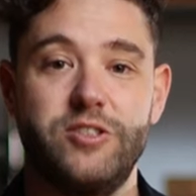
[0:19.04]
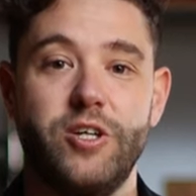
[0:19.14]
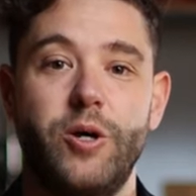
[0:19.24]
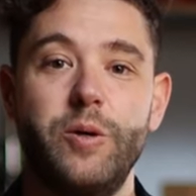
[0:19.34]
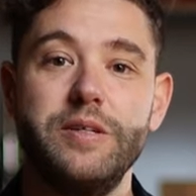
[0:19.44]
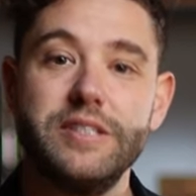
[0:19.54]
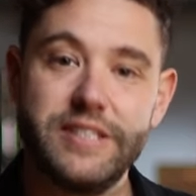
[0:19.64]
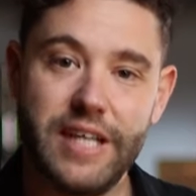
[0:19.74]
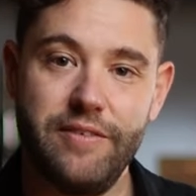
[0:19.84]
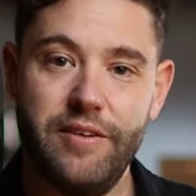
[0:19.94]
So,
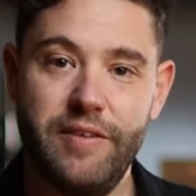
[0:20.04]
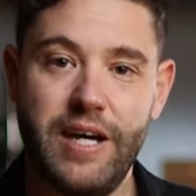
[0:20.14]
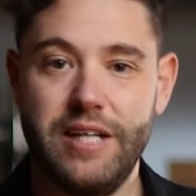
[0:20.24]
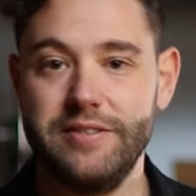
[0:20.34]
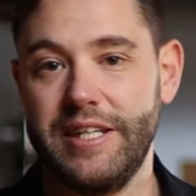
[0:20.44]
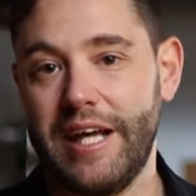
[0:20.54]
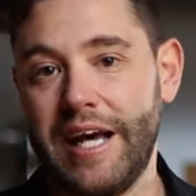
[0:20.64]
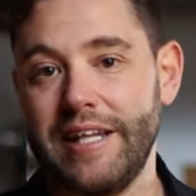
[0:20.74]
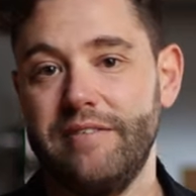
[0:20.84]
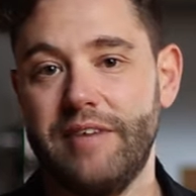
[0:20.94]
safety valves and
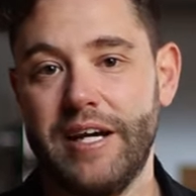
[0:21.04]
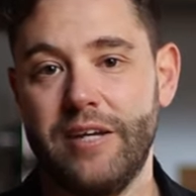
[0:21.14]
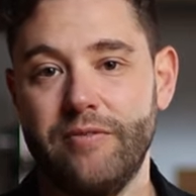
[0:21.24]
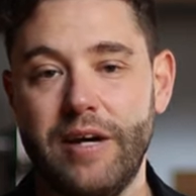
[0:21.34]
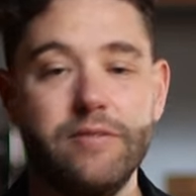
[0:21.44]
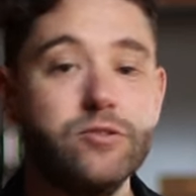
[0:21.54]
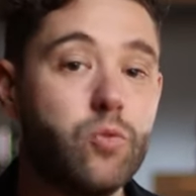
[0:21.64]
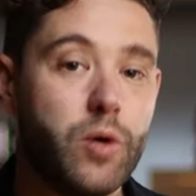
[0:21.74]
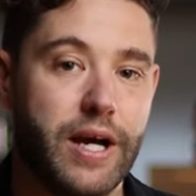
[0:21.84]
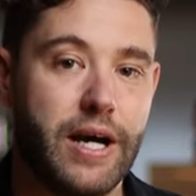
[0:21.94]
anti-vacuum valves,
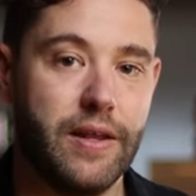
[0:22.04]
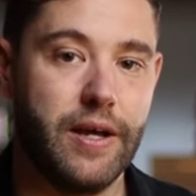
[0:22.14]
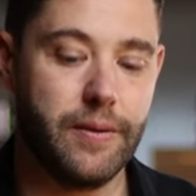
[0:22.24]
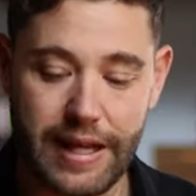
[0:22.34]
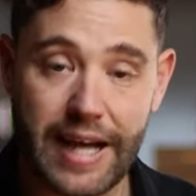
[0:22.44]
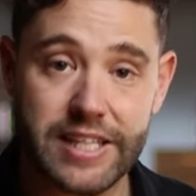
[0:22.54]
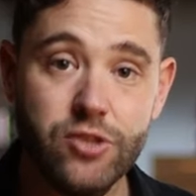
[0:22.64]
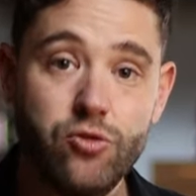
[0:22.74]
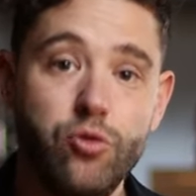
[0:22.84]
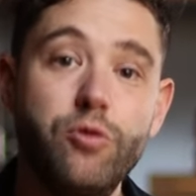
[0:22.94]
what are they? They're
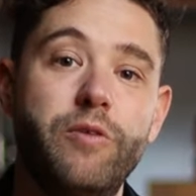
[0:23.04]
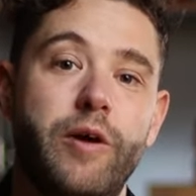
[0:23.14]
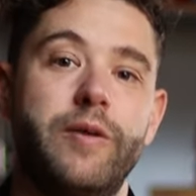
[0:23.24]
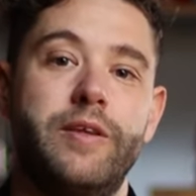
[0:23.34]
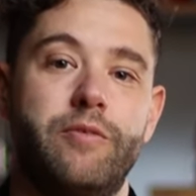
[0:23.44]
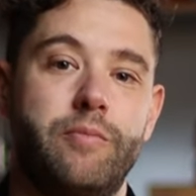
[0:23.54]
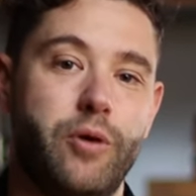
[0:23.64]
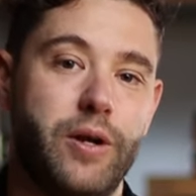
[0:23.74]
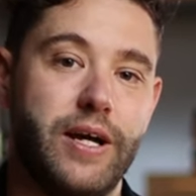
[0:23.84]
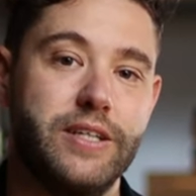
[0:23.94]
actually two very different
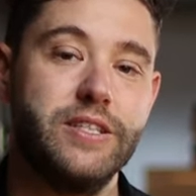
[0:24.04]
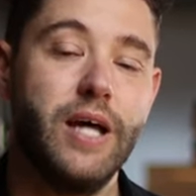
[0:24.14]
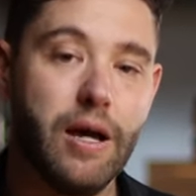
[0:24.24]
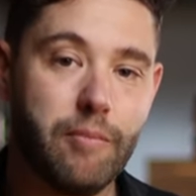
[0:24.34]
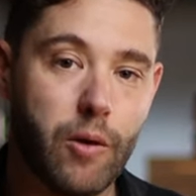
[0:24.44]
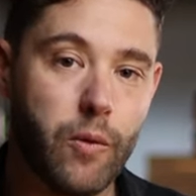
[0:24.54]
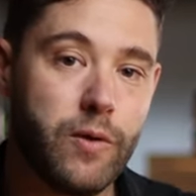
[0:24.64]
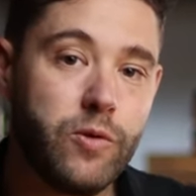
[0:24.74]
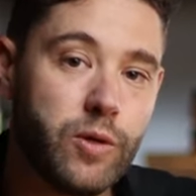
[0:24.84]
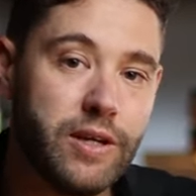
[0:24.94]
products, but
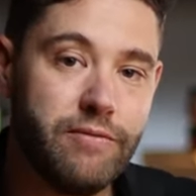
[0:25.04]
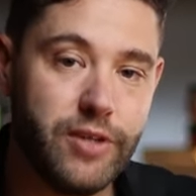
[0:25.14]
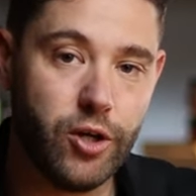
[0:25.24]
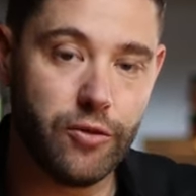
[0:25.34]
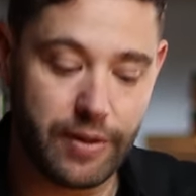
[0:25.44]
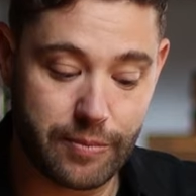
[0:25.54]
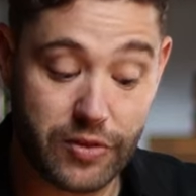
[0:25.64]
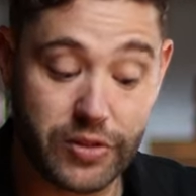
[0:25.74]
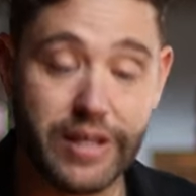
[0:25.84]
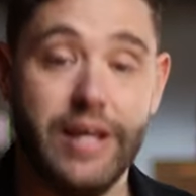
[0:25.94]
we're doing a video of them
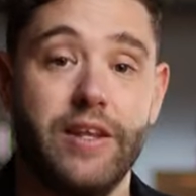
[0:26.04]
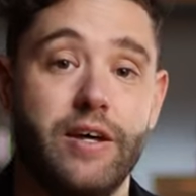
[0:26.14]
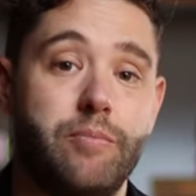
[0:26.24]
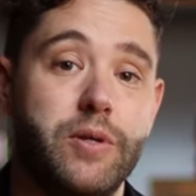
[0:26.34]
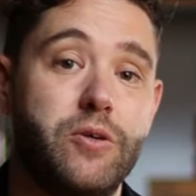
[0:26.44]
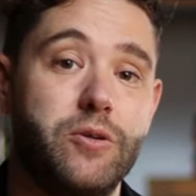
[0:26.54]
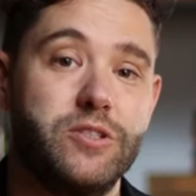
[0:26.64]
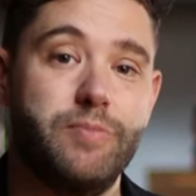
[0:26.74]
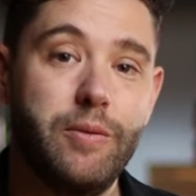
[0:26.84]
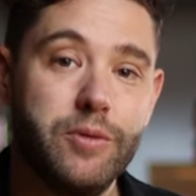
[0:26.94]
together
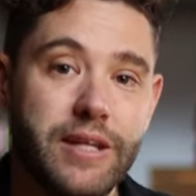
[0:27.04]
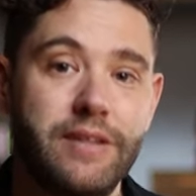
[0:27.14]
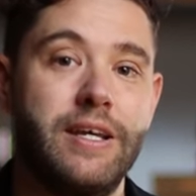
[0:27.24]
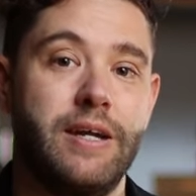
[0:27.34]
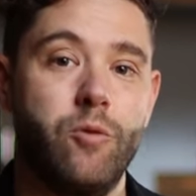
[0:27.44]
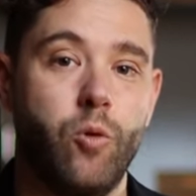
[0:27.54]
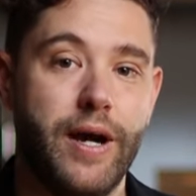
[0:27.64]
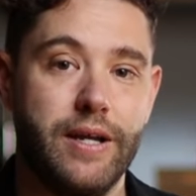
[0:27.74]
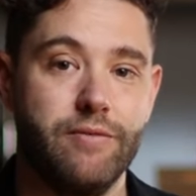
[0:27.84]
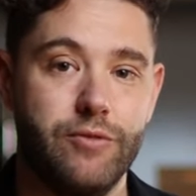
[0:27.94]
because people tend to get them
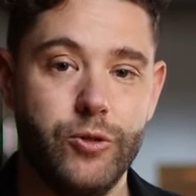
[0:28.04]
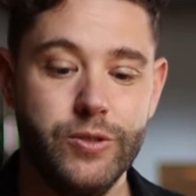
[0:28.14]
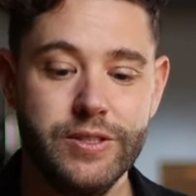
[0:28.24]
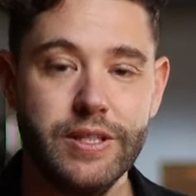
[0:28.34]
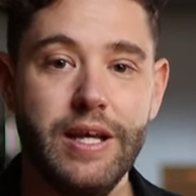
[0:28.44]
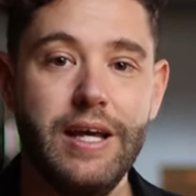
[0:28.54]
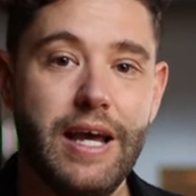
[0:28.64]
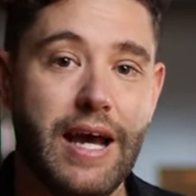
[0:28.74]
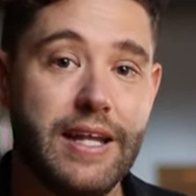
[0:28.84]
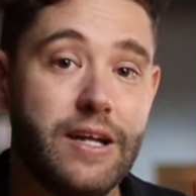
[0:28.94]
quite confused.
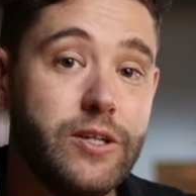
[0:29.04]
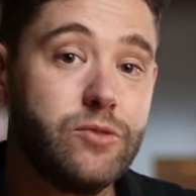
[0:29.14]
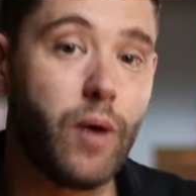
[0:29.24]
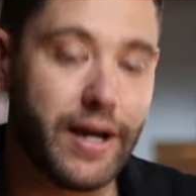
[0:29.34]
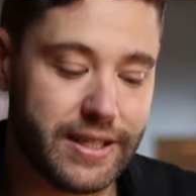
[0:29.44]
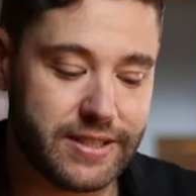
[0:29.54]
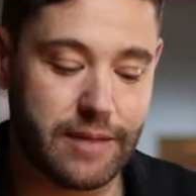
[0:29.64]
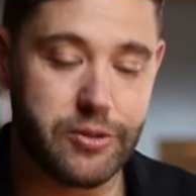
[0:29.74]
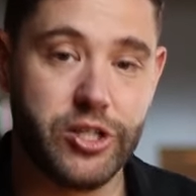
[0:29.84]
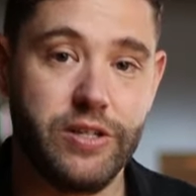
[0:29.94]
And there is one
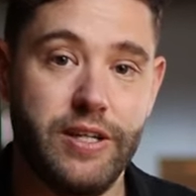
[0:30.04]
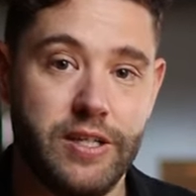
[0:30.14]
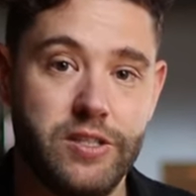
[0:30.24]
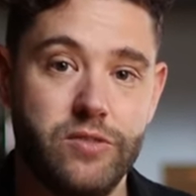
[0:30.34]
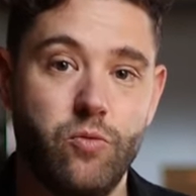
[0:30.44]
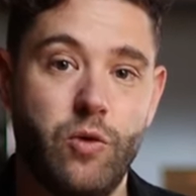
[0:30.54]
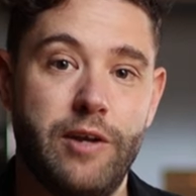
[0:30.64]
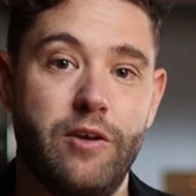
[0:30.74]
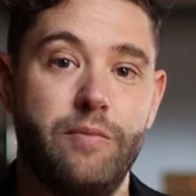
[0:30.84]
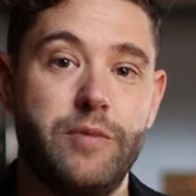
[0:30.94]
exception, there's
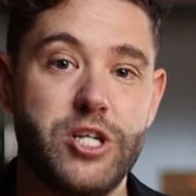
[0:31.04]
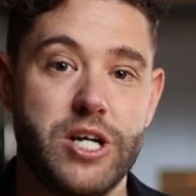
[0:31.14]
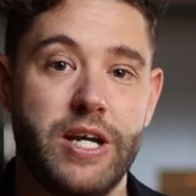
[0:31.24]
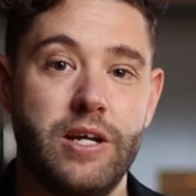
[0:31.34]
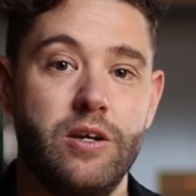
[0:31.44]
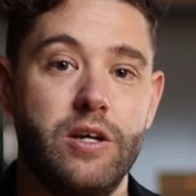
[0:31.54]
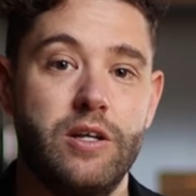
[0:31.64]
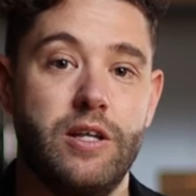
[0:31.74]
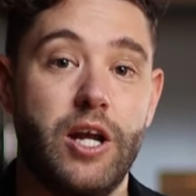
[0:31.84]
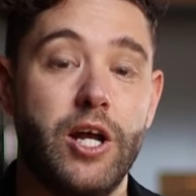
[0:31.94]
one machine
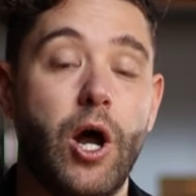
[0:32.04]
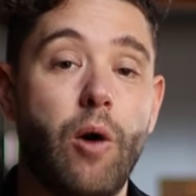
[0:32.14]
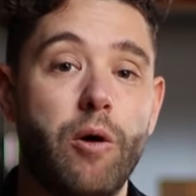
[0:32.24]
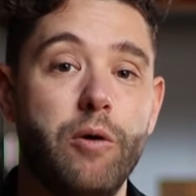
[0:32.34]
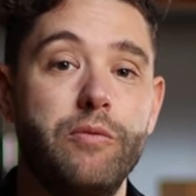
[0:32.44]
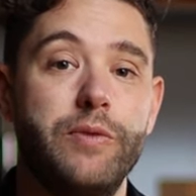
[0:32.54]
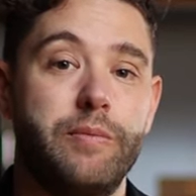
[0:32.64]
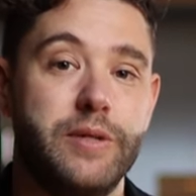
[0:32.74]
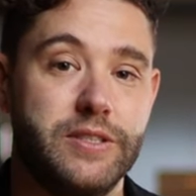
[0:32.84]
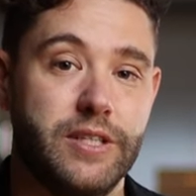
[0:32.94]
that I know of,
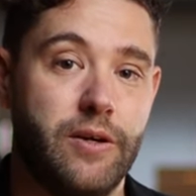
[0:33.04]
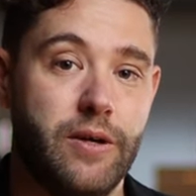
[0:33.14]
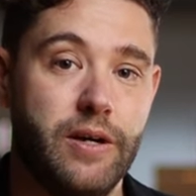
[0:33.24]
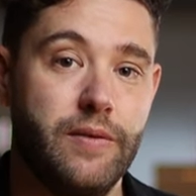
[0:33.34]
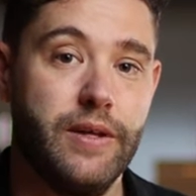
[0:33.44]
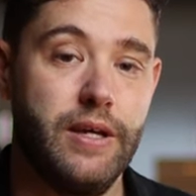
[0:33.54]
the Bezerra,